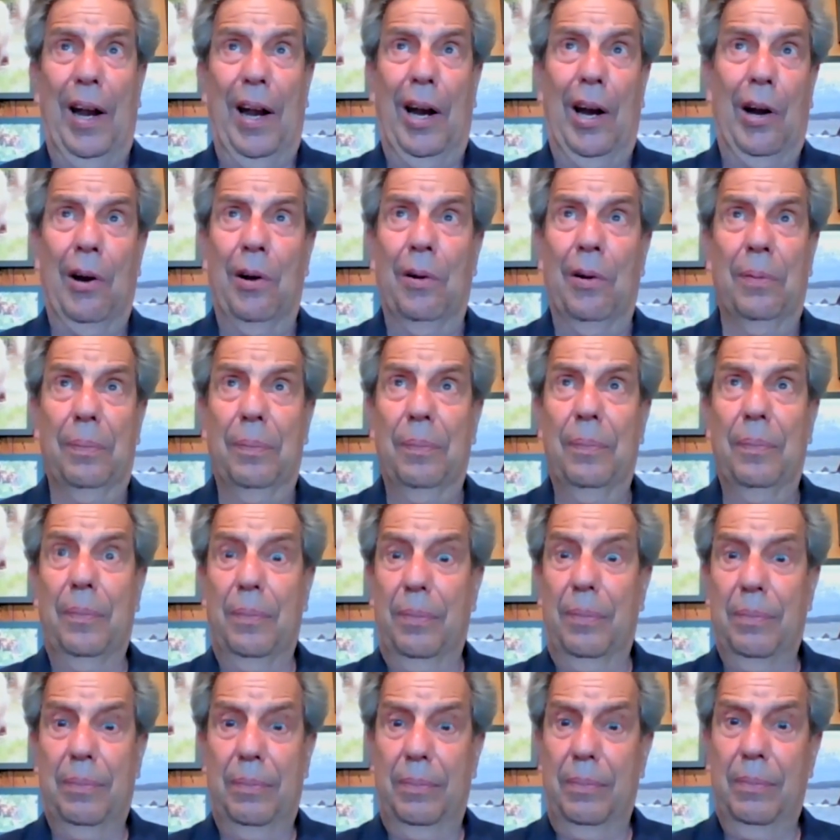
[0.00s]
where
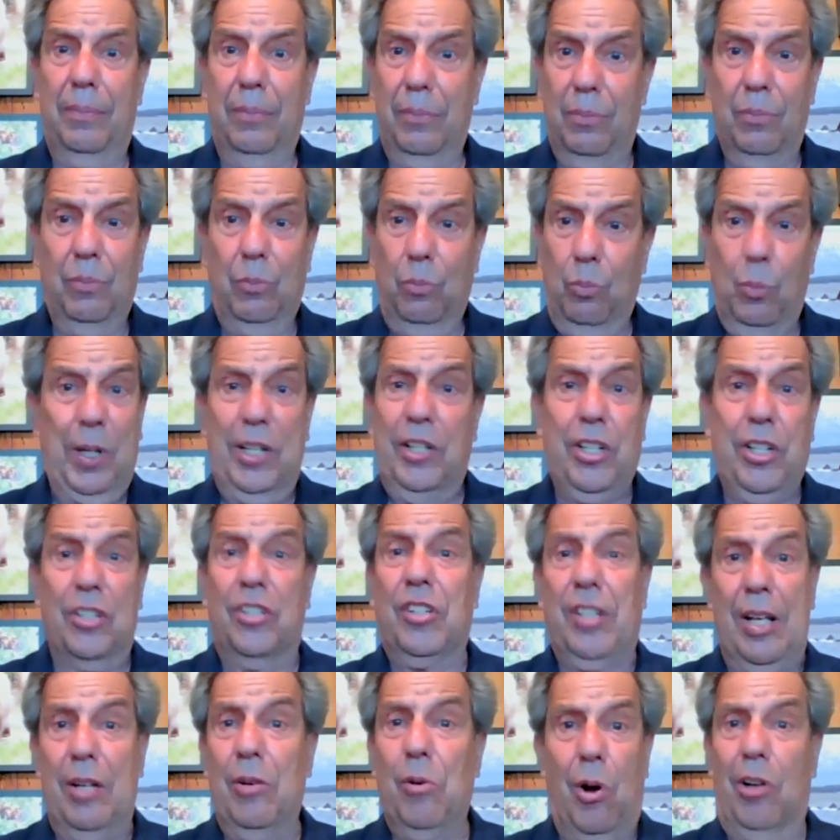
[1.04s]
we
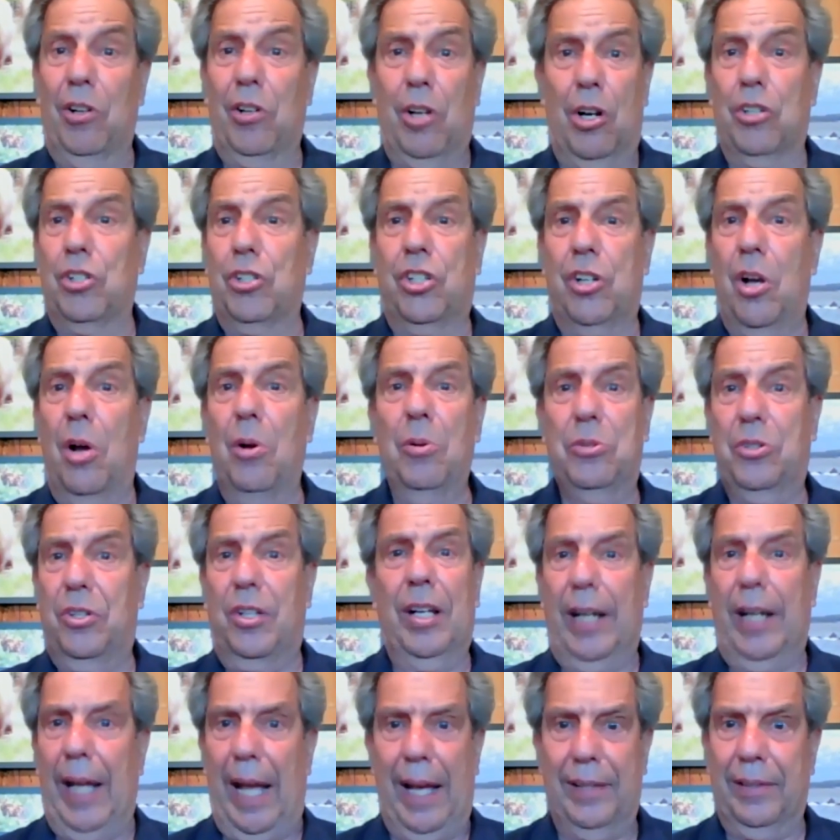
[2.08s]
just did all our
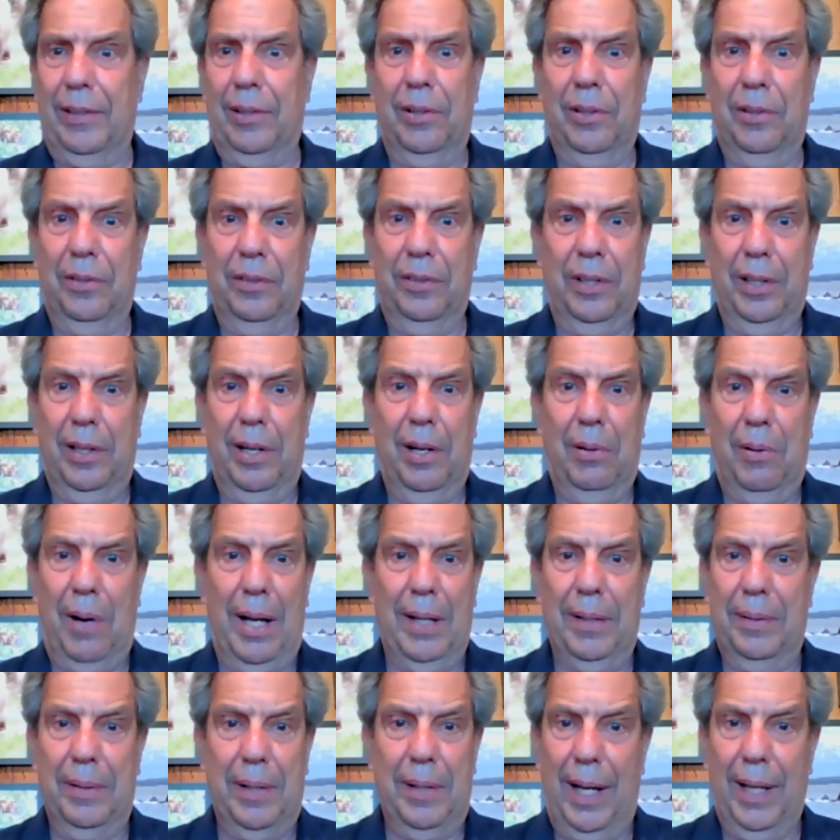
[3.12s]
shows together.
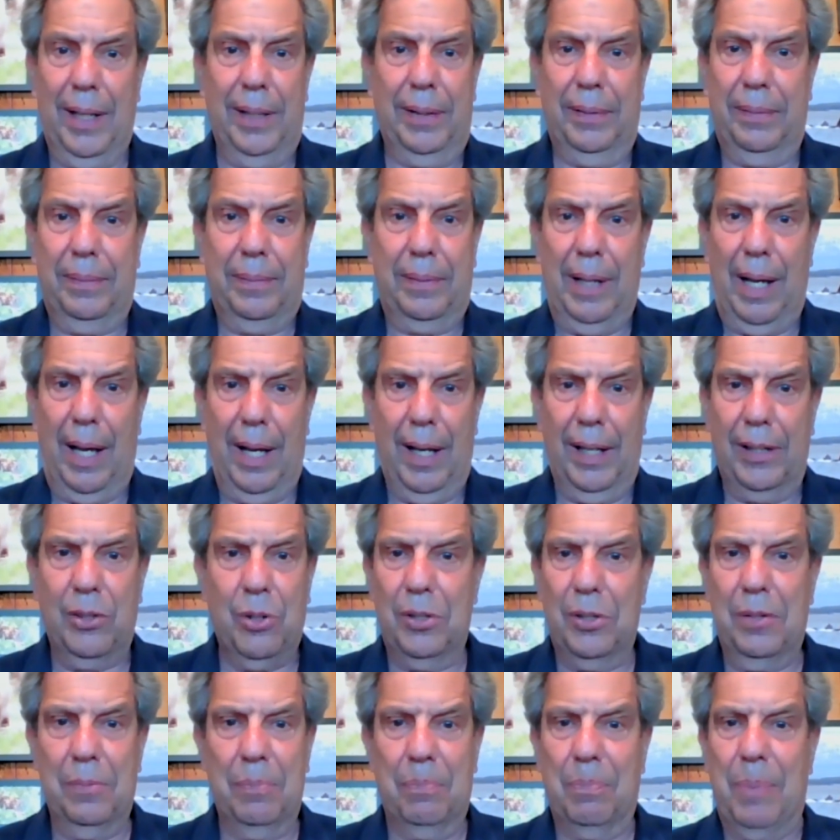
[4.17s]
I
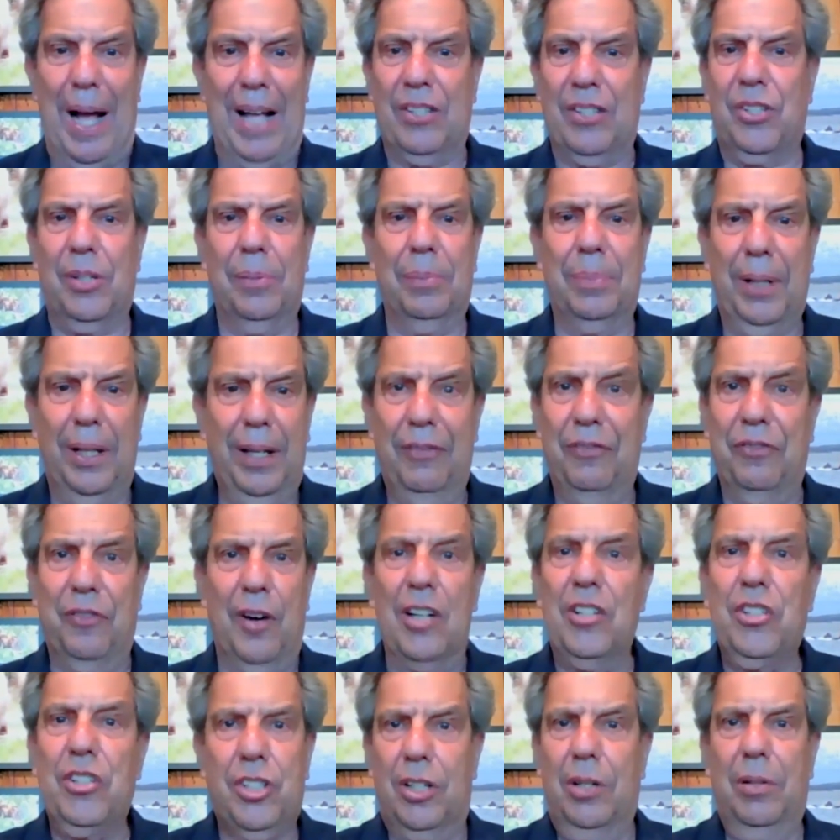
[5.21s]
couldn't possibly
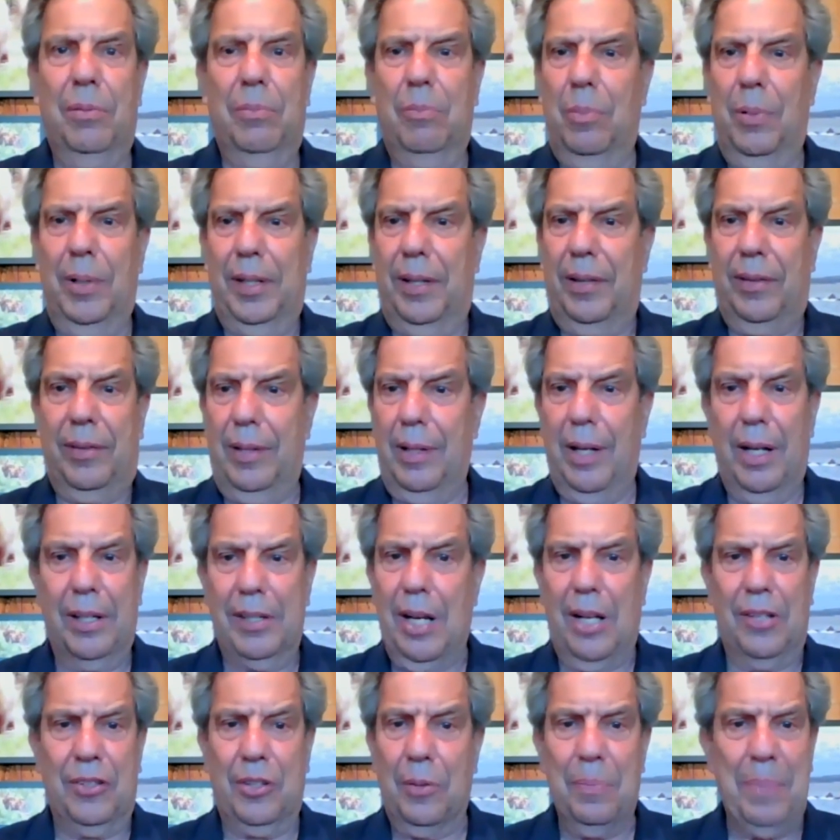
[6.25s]
function with
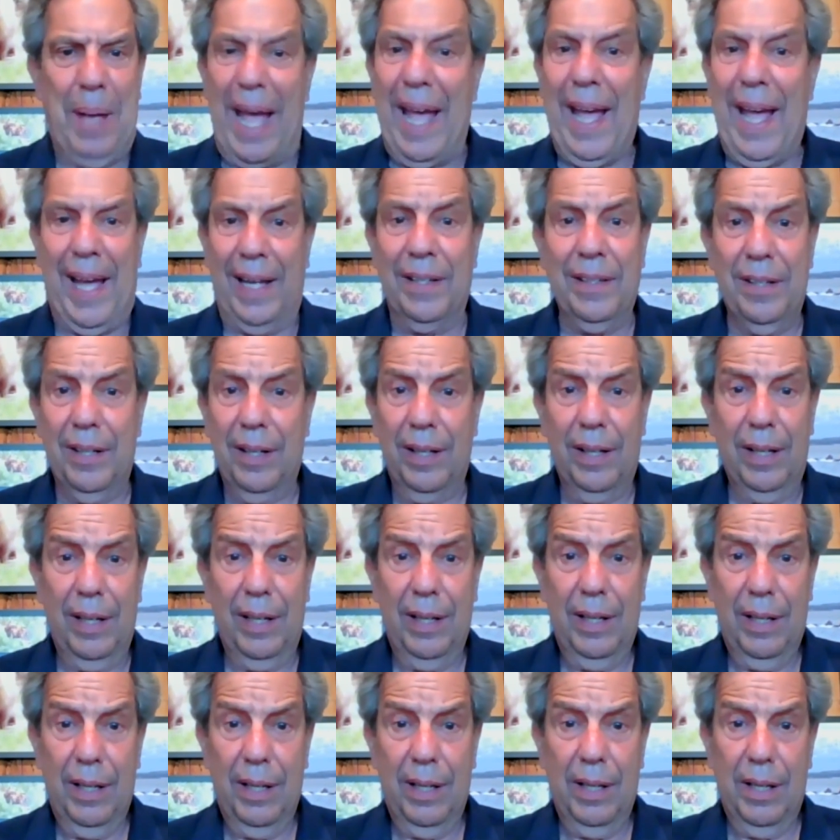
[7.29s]
another band
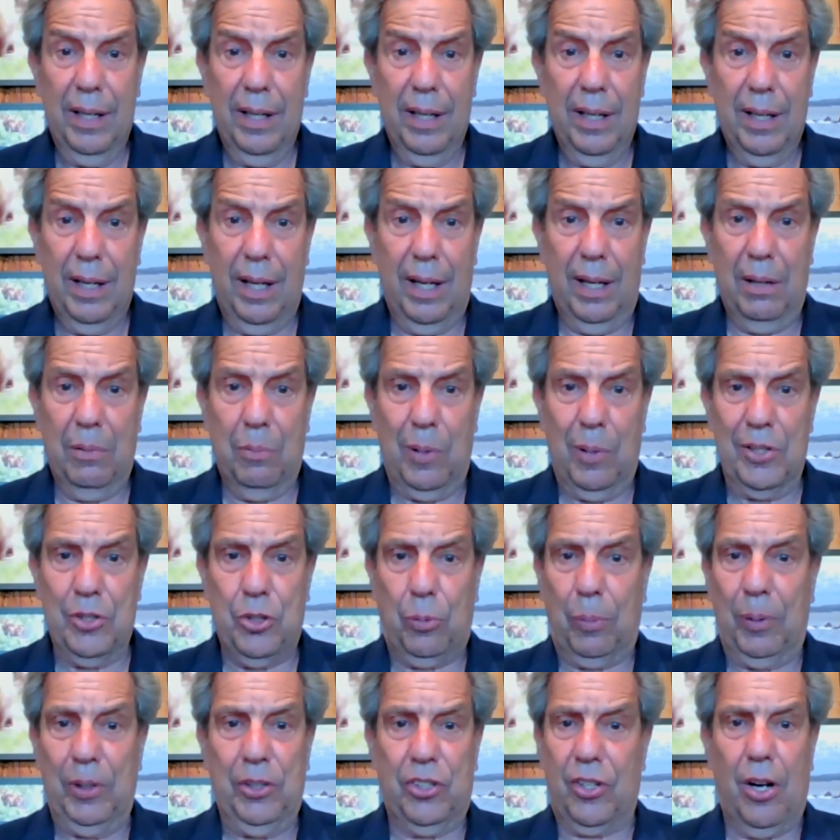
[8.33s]

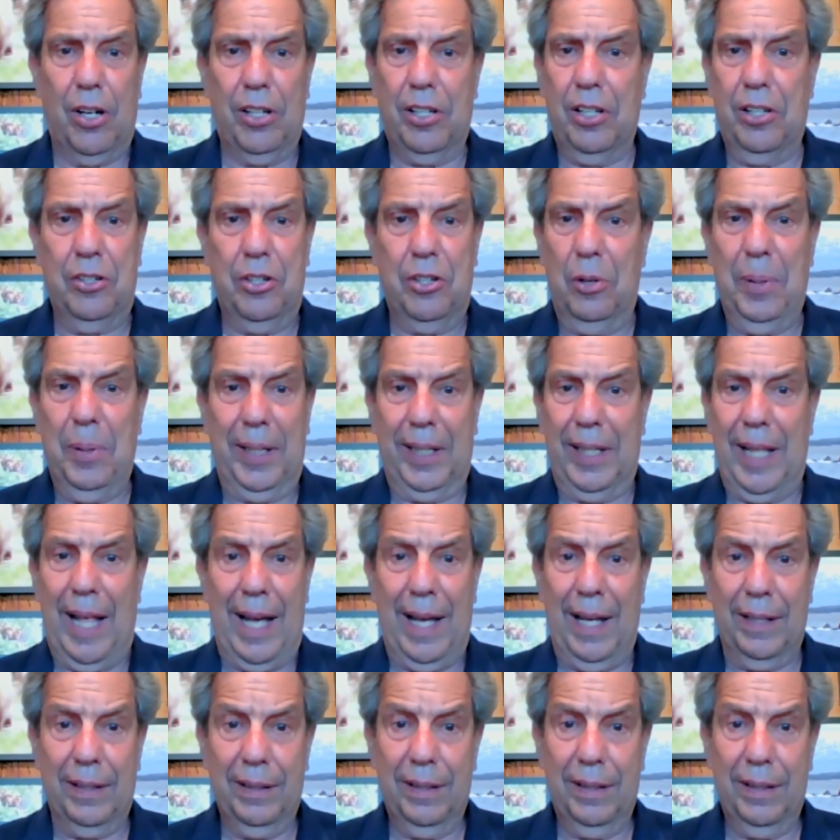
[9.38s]
once we started doing